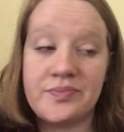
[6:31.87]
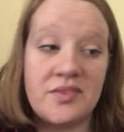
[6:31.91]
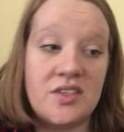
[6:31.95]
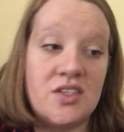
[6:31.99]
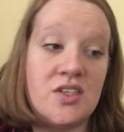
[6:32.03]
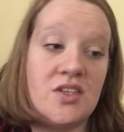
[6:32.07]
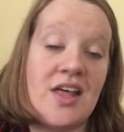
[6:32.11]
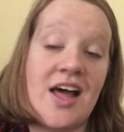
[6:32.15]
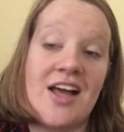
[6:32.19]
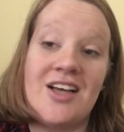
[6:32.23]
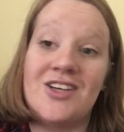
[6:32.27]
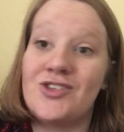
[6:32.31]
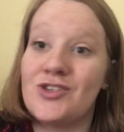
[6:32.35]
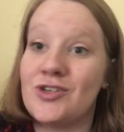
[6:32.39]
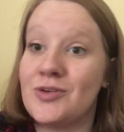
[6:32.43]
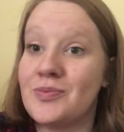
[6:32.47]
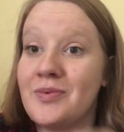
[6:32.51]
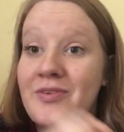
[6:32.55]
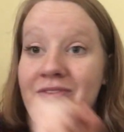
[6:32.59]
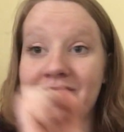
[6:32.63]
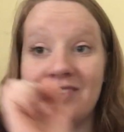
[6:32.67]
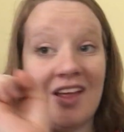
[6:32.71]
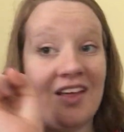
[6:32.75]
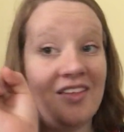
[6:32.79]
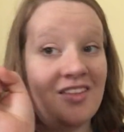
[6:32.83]
So that strip
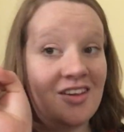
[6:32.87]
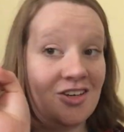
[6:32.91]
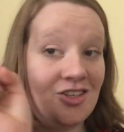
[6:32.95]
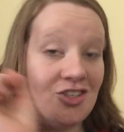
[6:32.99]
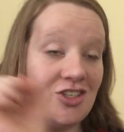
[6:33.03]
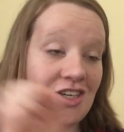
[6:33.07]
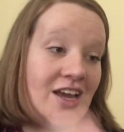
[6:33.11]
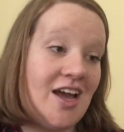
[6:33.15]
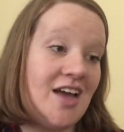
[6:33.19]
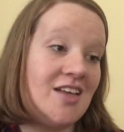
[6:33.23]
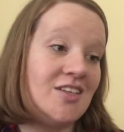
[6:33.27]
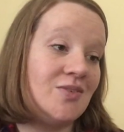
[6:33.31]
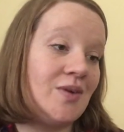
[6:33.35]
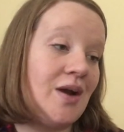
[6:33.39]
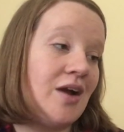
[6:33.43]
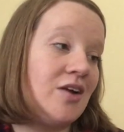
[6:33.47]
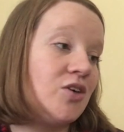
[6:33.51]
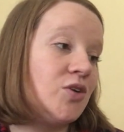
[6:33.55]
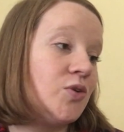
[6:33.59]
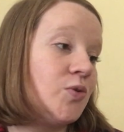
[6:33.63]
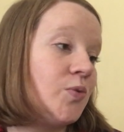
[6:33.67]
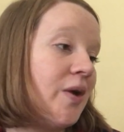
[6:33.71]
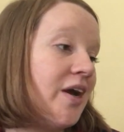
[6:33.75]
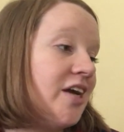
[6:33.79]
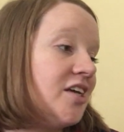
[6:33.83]
of leather she has
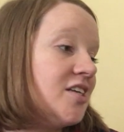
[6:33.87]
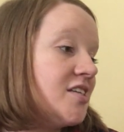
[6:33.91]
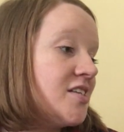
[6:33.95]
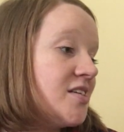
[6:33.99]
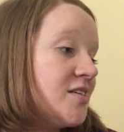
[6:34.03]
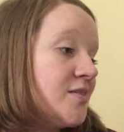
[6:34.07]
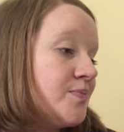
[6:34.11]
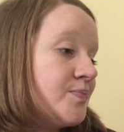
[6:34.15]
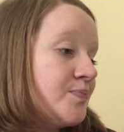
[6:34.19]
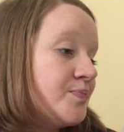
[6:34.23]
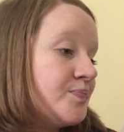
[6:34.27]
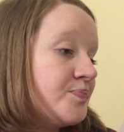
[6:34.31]
around her wrist.